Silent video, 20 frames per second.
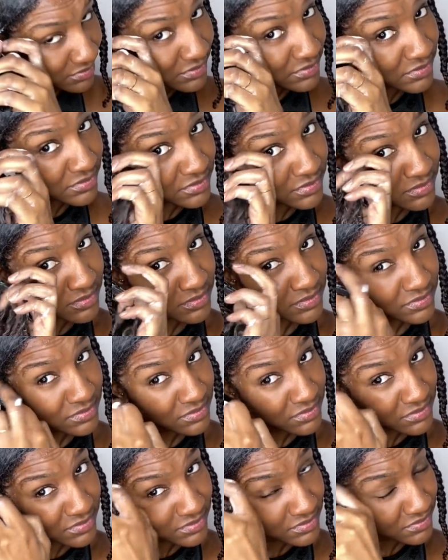
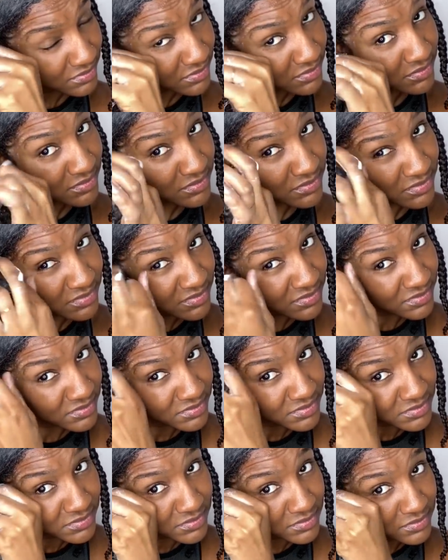
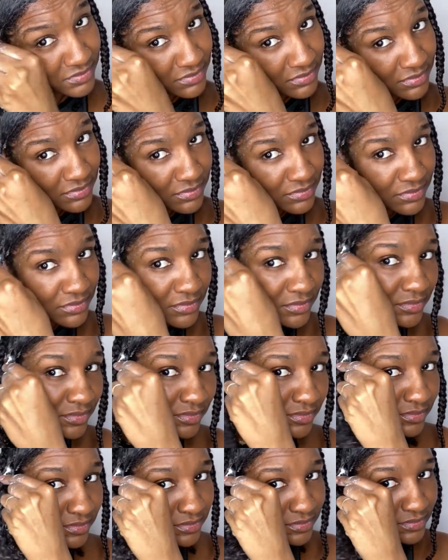
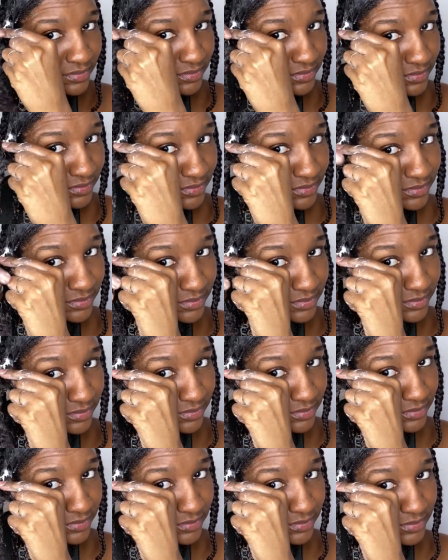
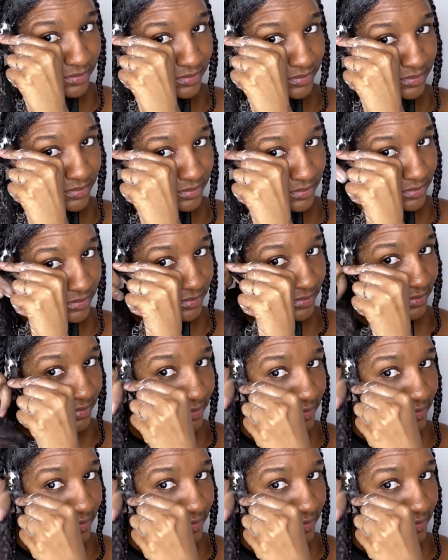(silence)